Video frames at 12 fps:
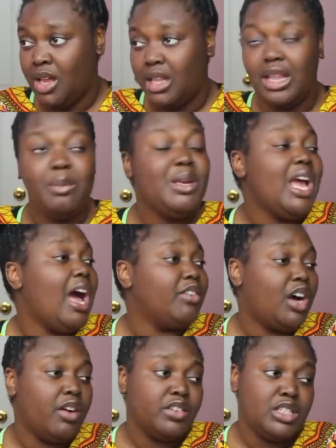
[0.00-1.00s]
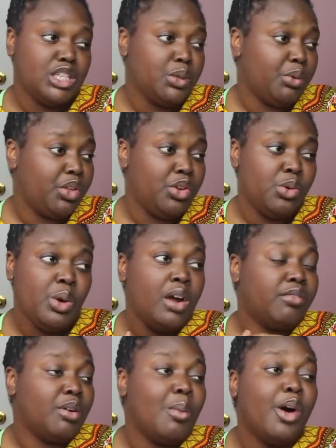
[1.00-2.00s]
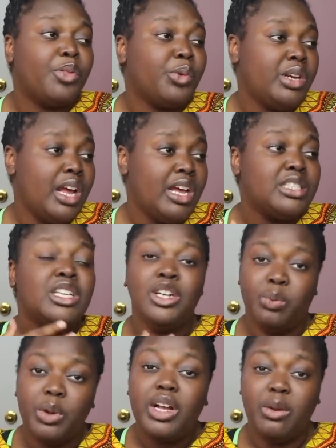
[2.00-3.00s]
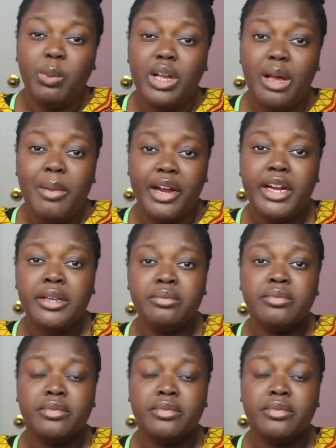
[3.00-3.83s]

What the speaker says: Let me have a conversation with you for about 3 days. We'll get married.